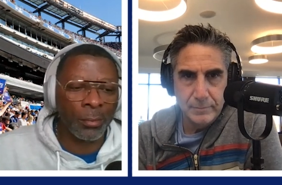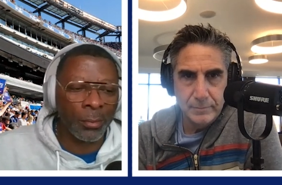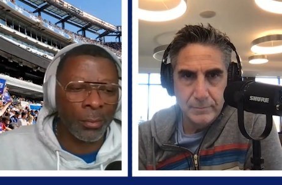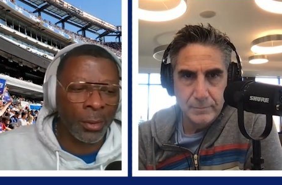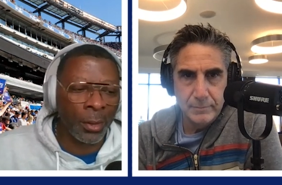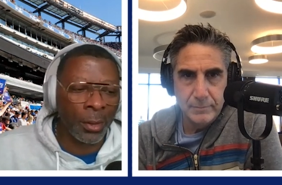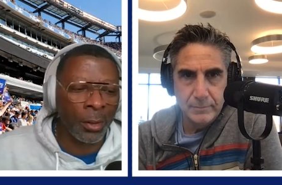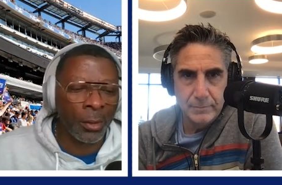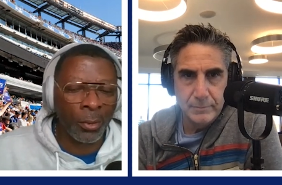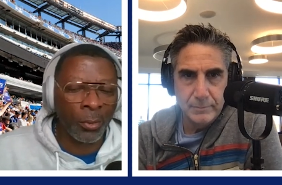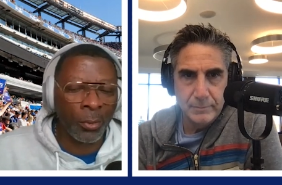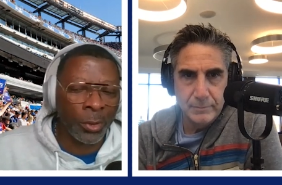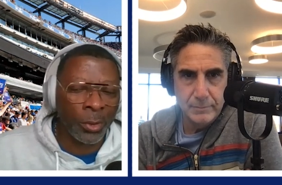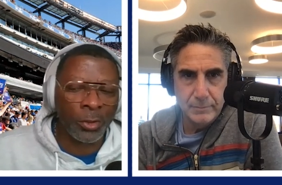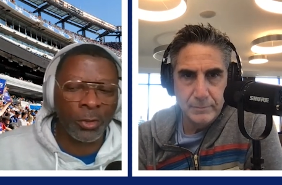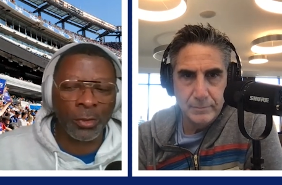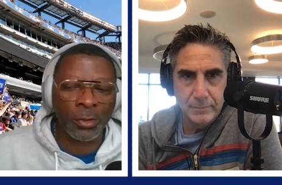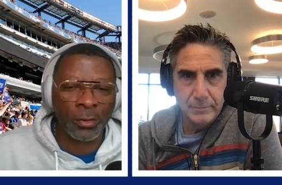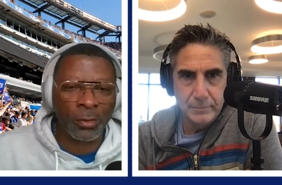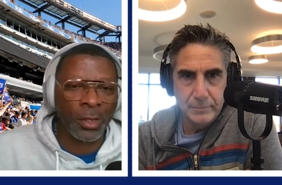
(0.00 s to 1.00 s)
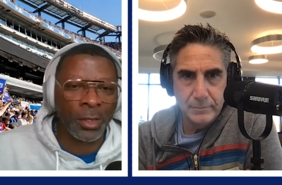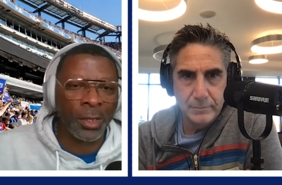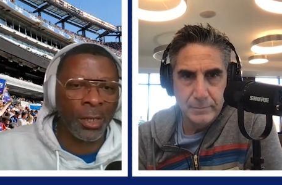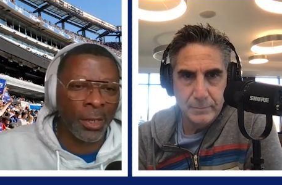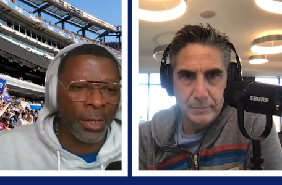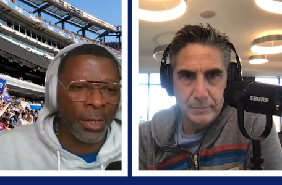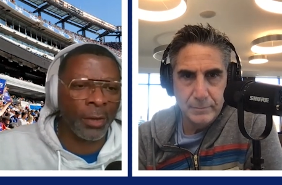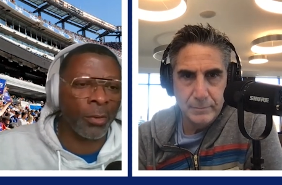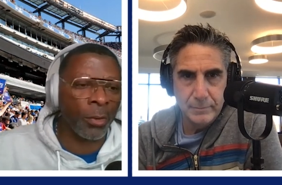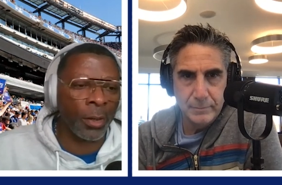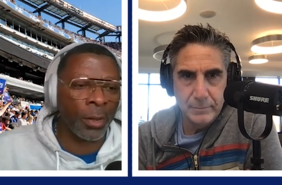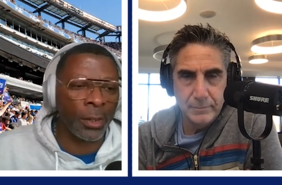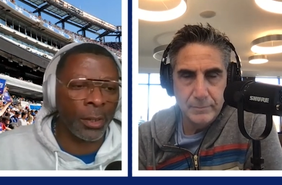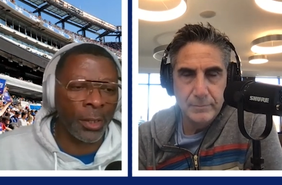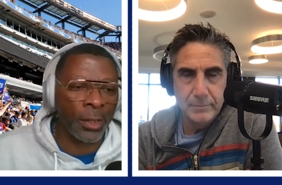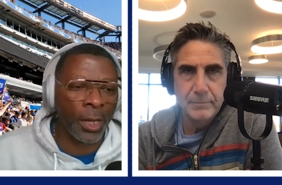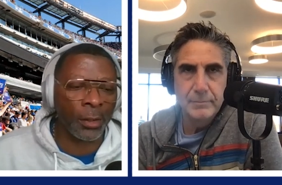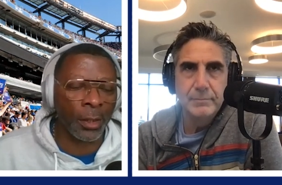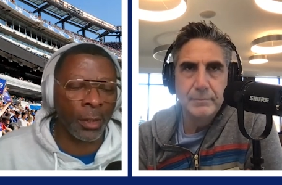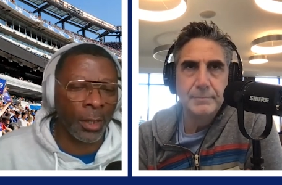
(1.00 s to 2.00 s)
Speaker 1: you know, what you see later on
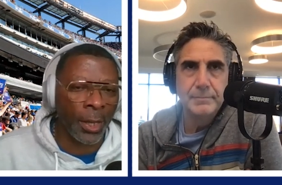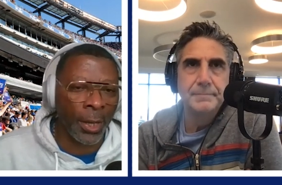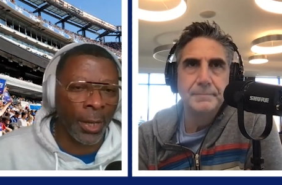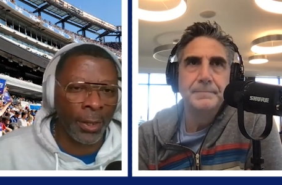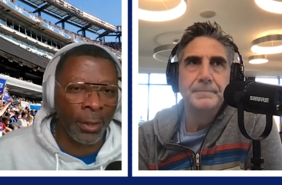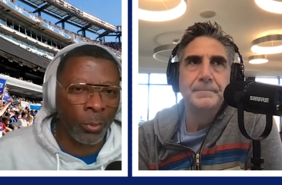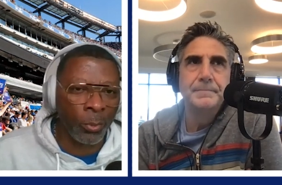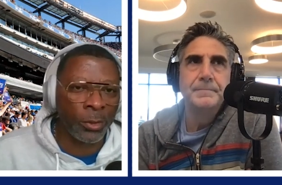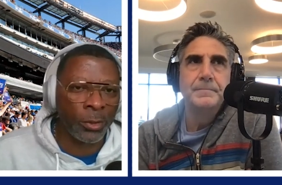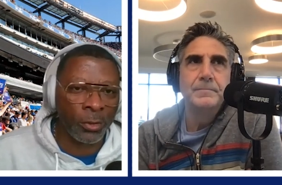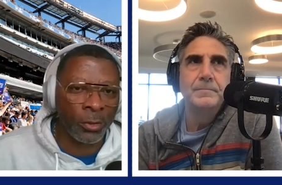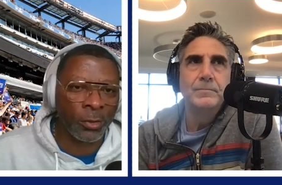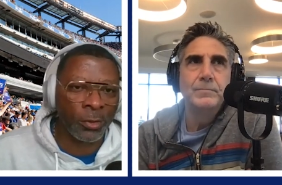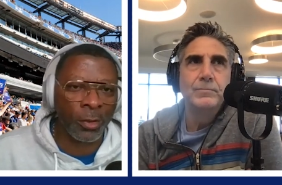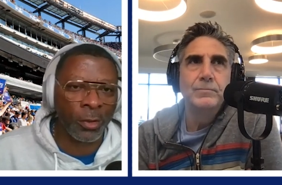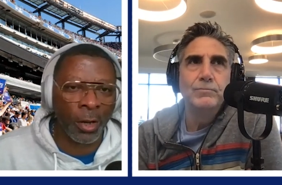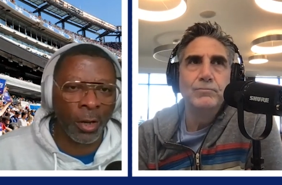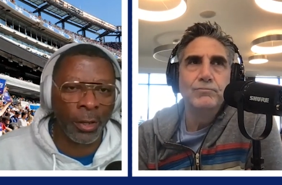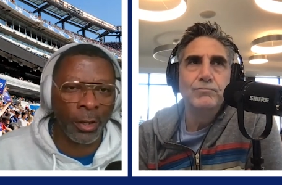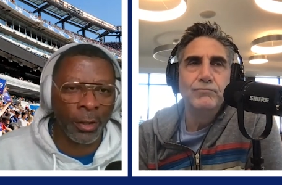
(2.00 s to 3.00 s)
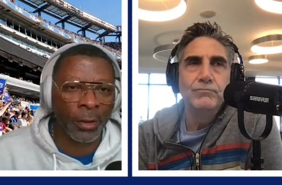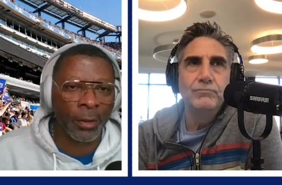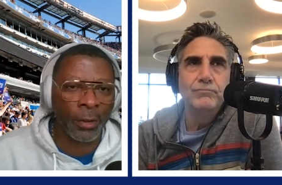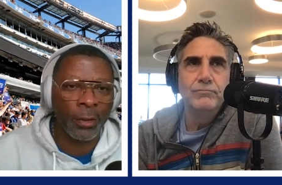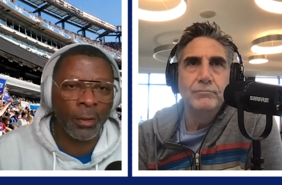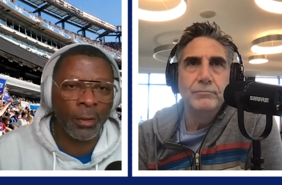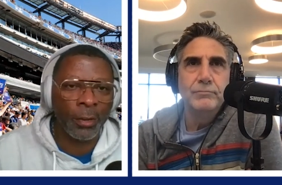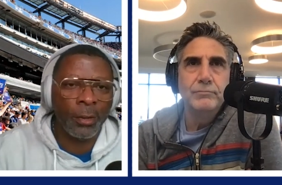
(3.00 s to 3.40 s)
down the line and what you saw here.